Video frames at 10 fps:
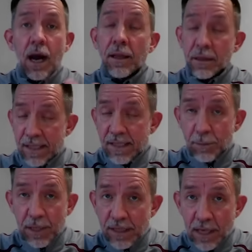Unless
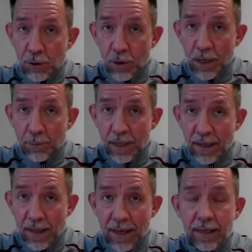somebody has done quite a bit
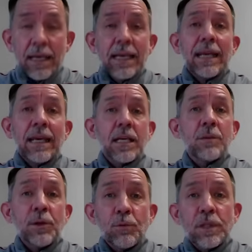of that, it can
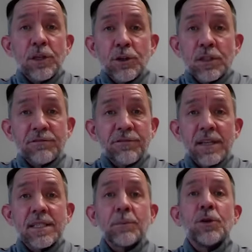be really good to
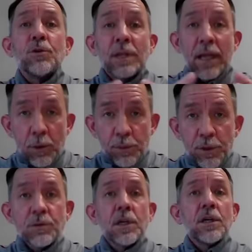find somebody who can help
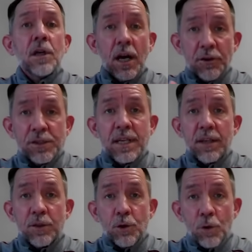you
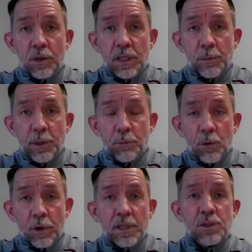understand the core a little bit
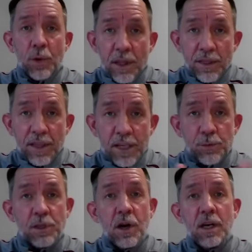more. And it's one of the things
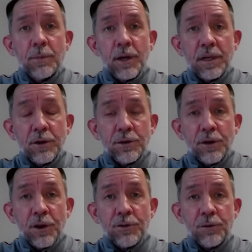we talk about here at
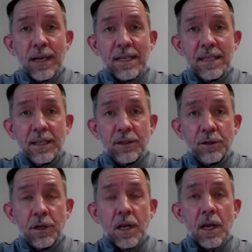the Arthritis
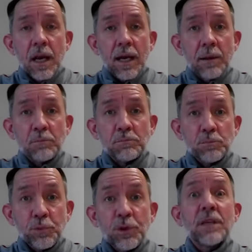Center,
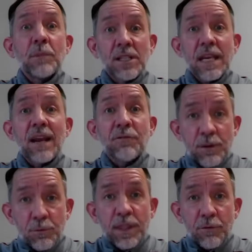pretty much
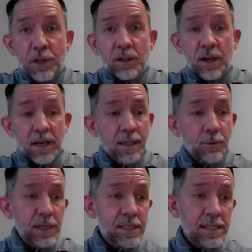with every client that
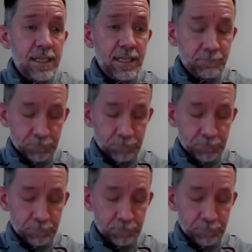we see.